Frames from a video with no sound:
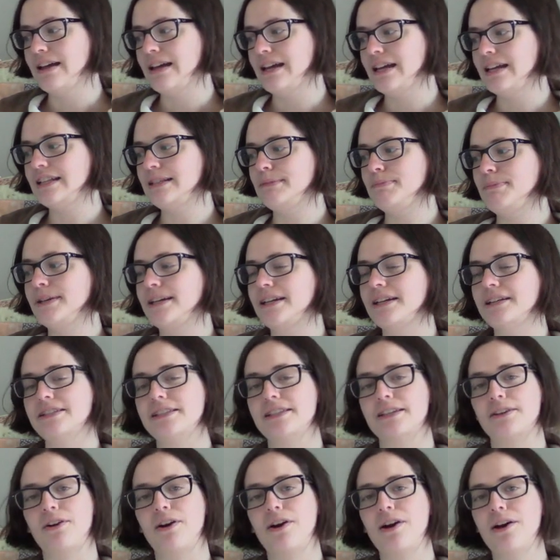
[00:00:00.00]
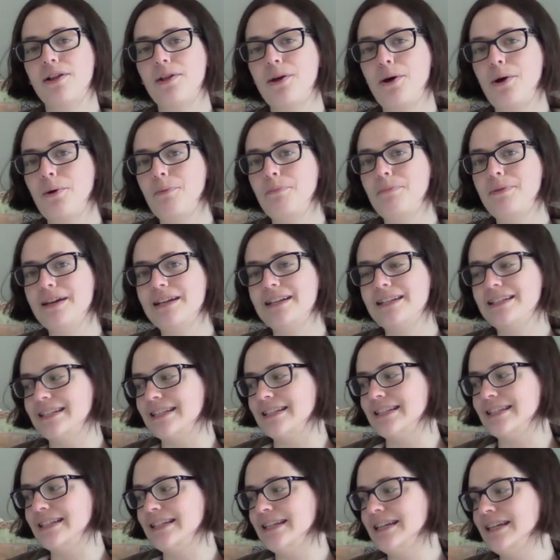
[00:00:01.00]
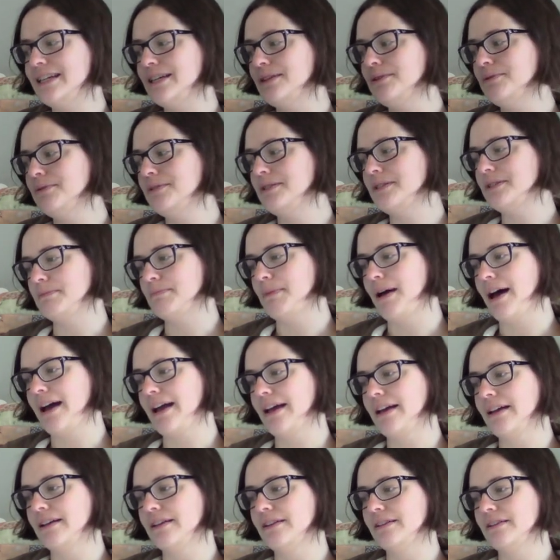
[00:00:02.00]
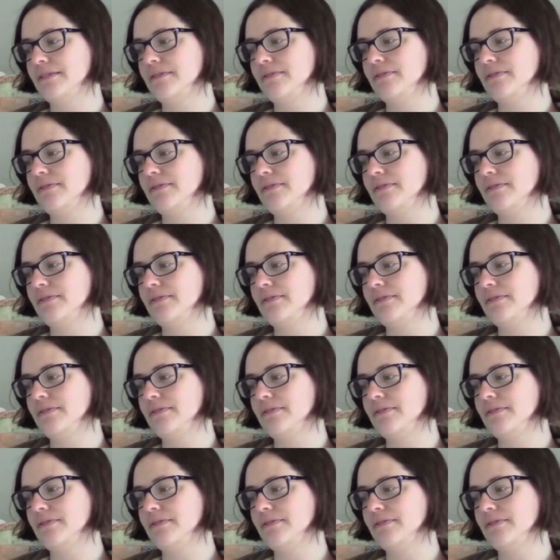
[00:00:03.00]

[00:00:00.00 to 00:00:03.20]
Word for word: it's because they're all hoping to see you smile.